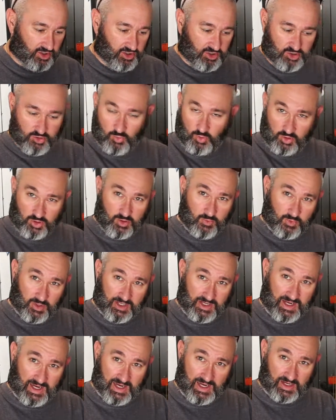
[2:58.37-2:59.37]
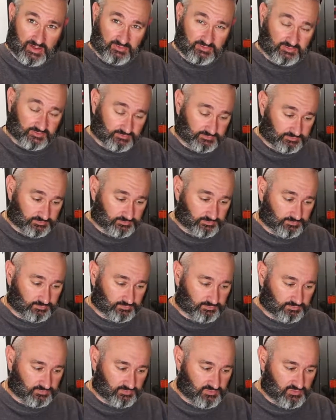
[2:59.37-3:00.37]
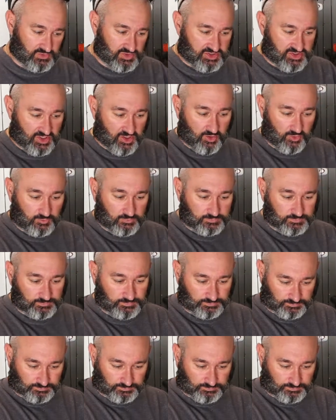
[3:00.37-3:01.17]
you only want half. So,